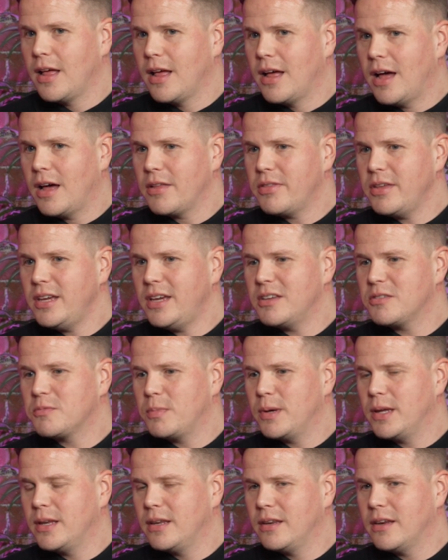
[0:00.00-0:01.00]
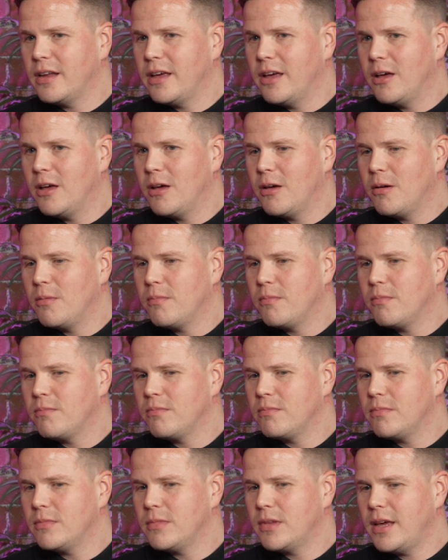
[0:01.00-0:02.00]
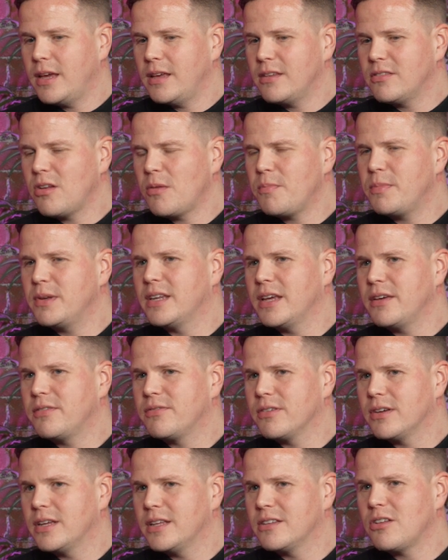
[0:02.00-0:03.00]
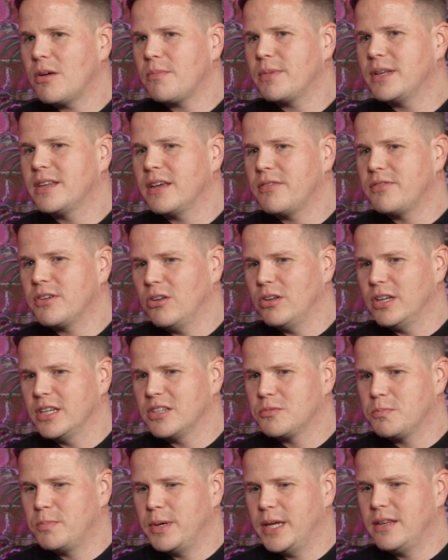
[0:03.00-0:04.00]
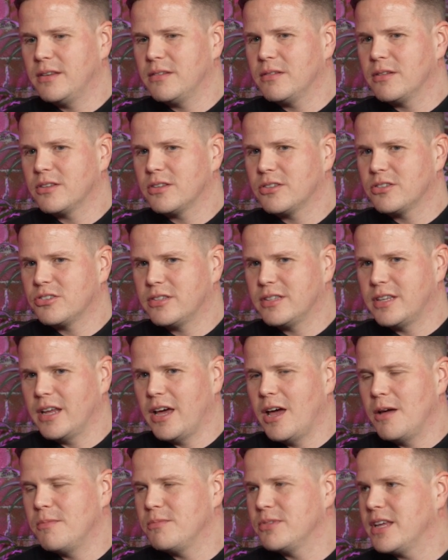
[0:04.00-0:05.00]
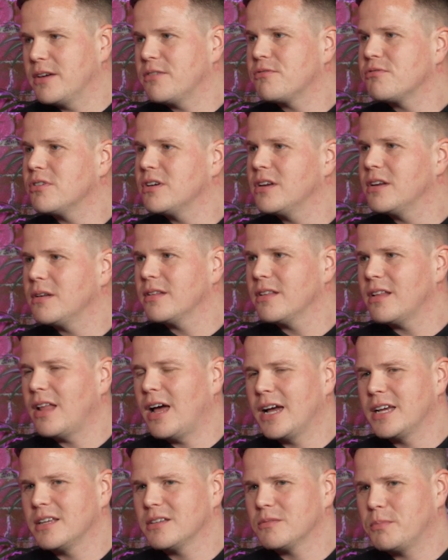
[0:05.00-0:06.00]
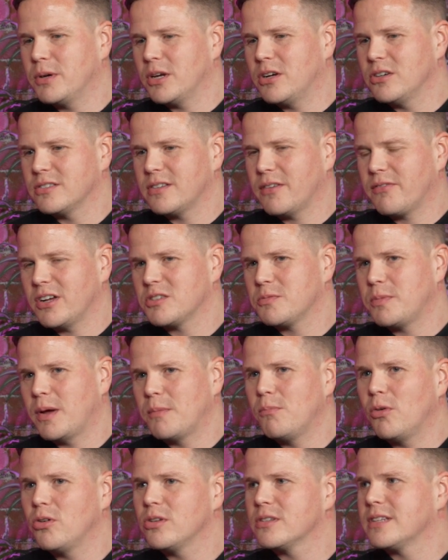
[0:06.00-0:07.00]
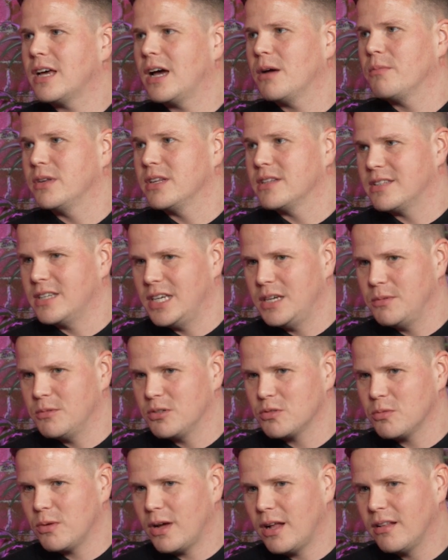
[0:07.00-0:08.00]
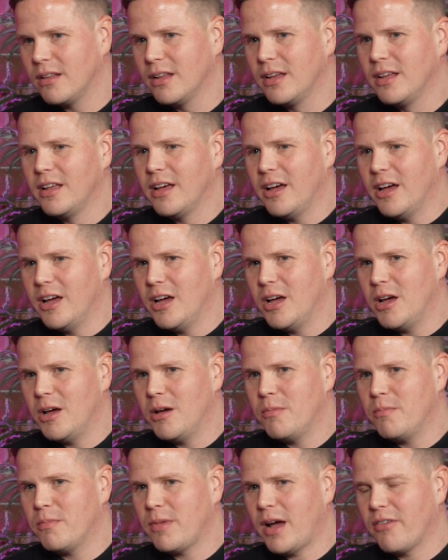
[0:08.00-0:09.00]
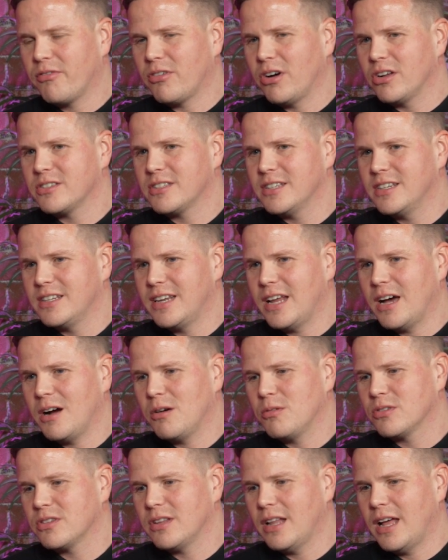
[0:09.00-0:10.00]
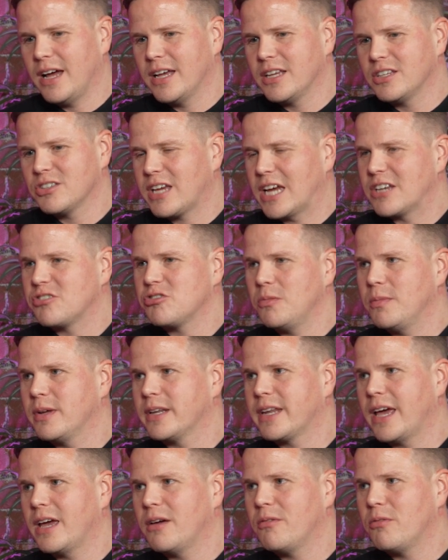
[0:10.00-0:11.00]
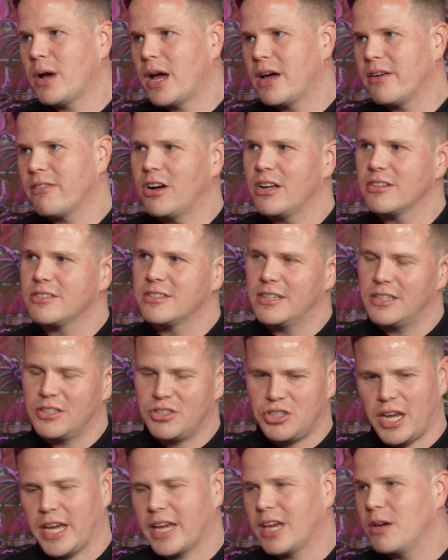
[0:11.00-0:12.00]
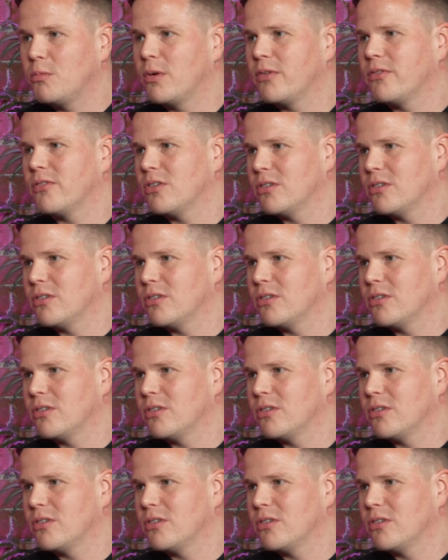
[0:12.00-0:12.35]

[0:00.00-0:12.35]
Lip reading: I think it's been, it's not been difficult. It's been different, like because I've got to spend more time with the team as well. I've got to now like schedule my day where I've got to check in with